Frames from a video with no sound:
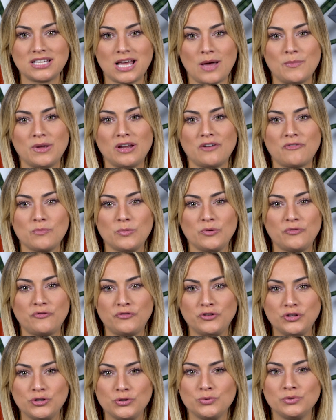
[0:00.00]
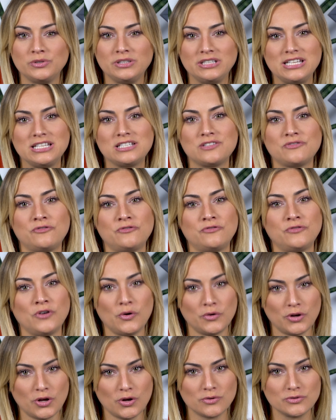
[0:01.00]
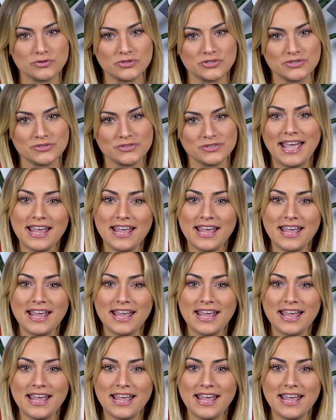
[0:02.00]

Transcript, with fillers: coming from a few leaked photos.